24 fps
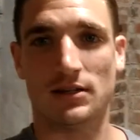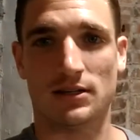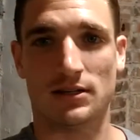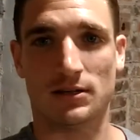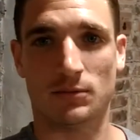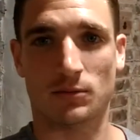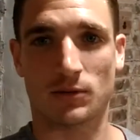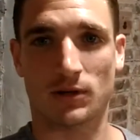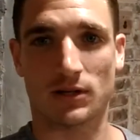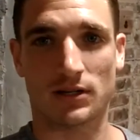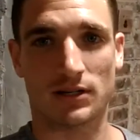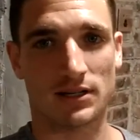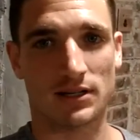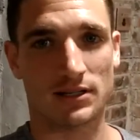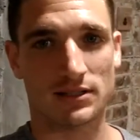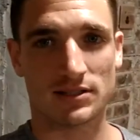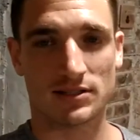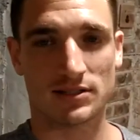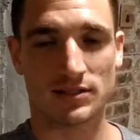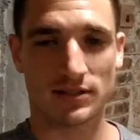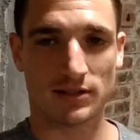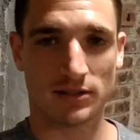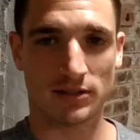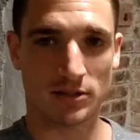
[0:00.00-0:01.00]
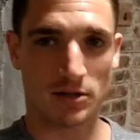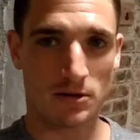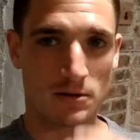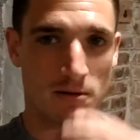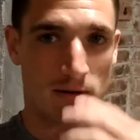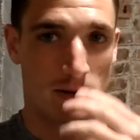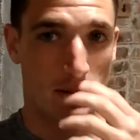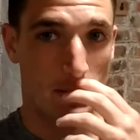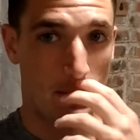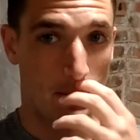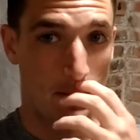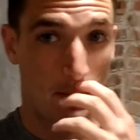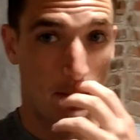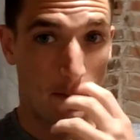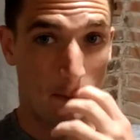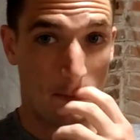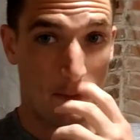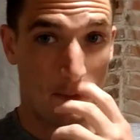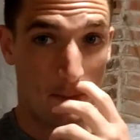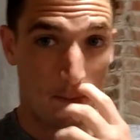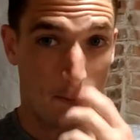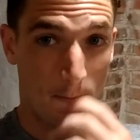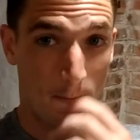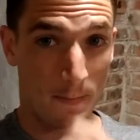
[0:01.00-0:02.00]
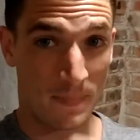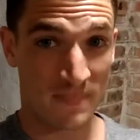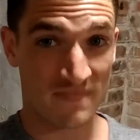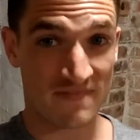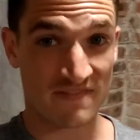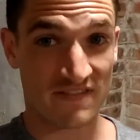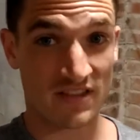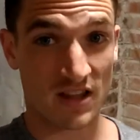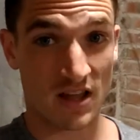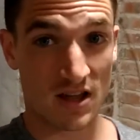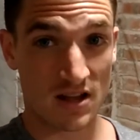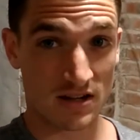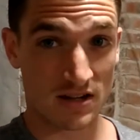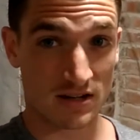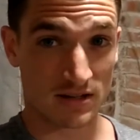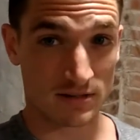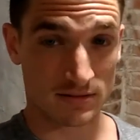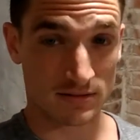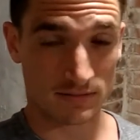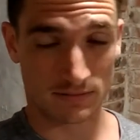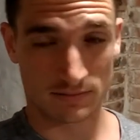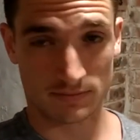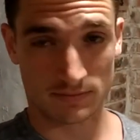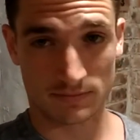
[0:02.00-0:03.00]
And we're gonna get this thing going. Vlogging.